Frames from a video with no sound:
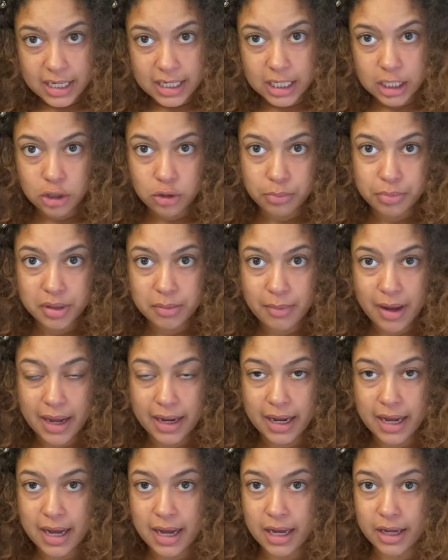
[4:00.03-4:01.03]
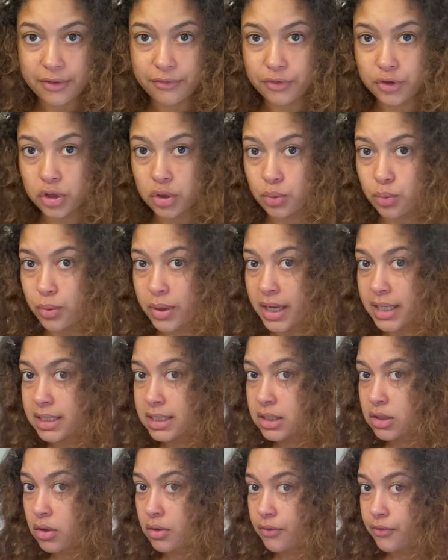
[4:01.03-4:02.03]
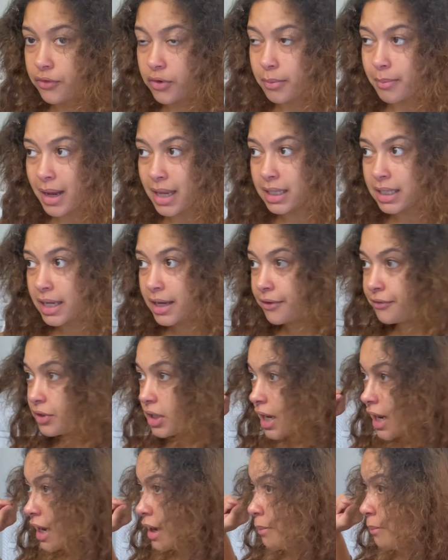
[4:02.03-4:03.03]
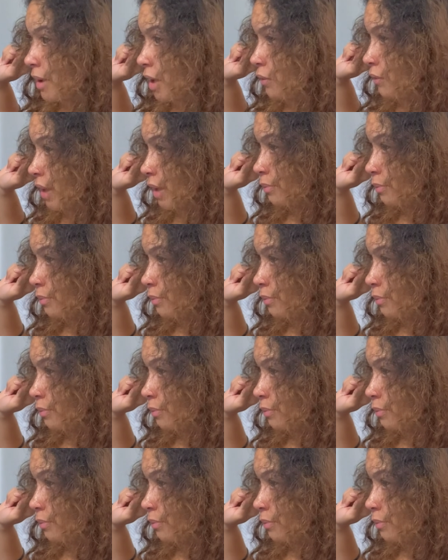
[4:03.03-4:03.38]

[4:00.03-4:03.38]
it'll be my guide for the rest of, for my left and my right